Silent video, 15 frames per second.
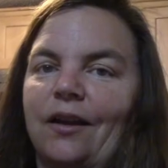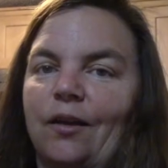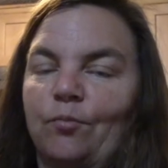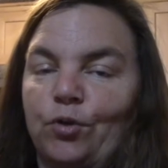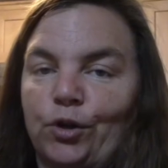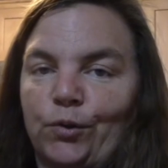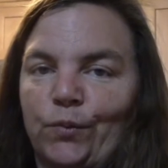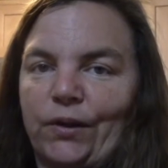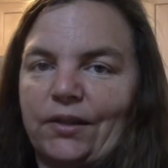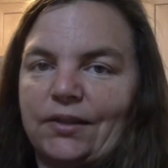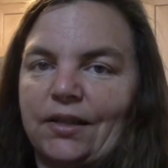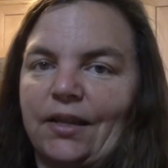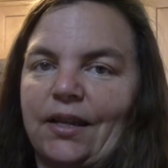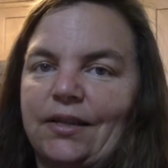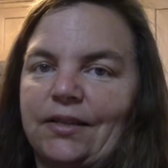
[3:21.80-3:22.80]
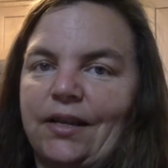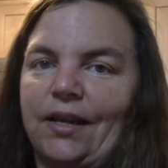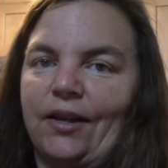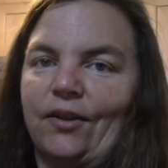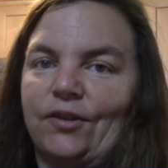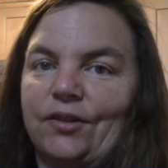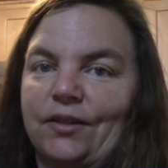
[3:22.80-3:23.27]
And Brooke went to lay
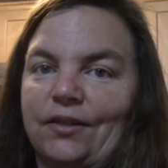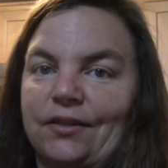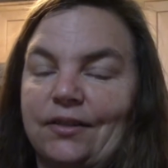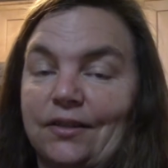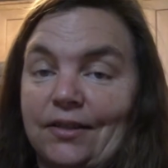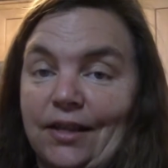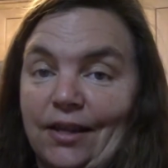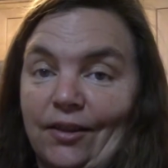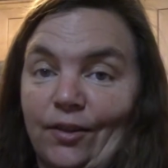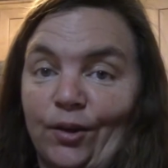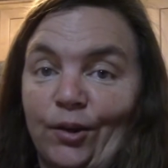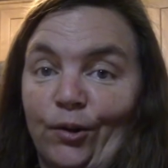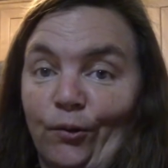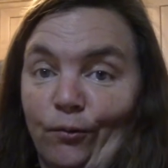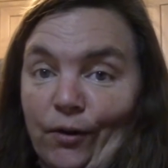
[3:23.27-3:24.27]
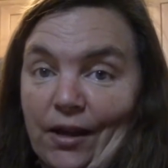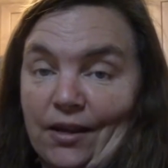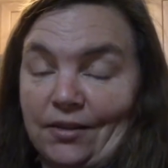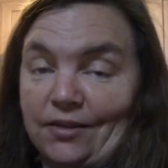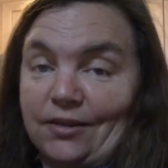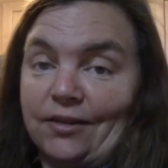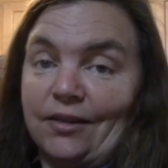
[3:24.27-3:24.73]
down to take a little
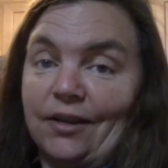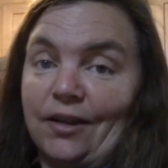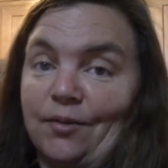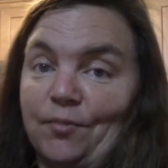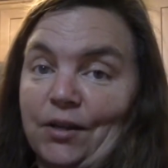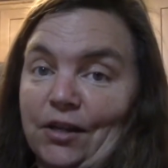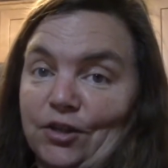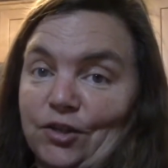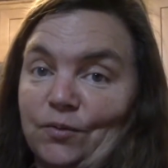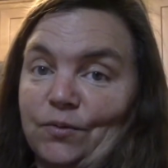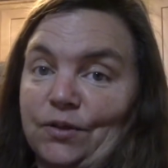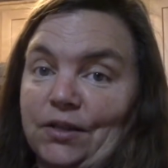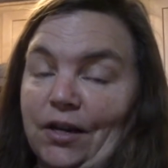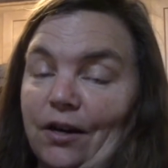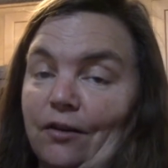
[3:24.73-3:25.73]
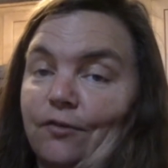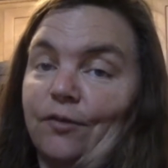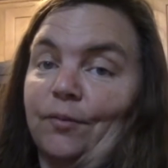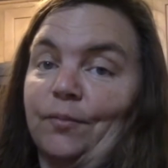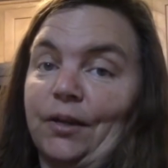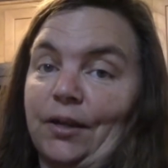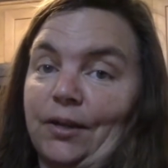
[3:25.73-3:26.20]
rest because she was tired
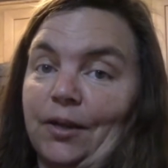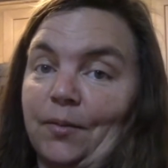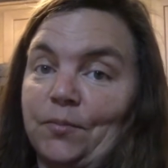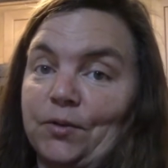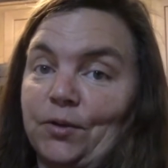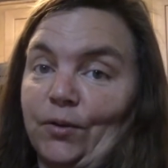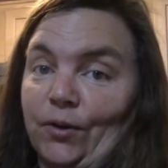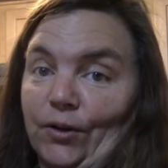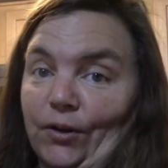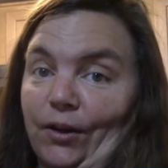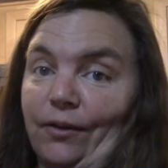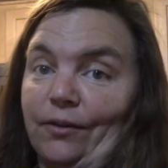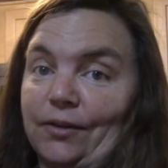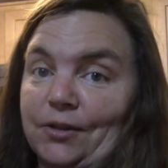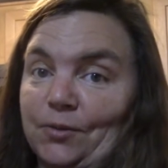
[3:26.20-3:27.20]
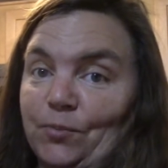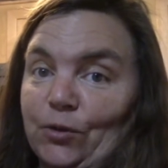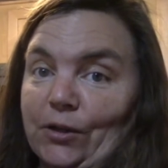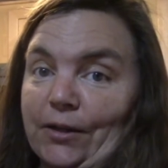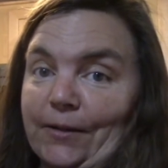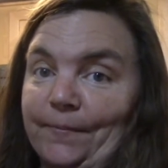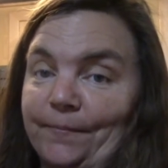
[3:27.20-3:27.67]
from getting up so early this
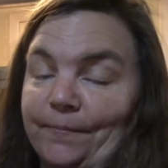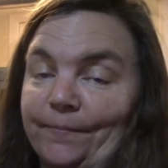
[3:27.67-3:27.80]
morning.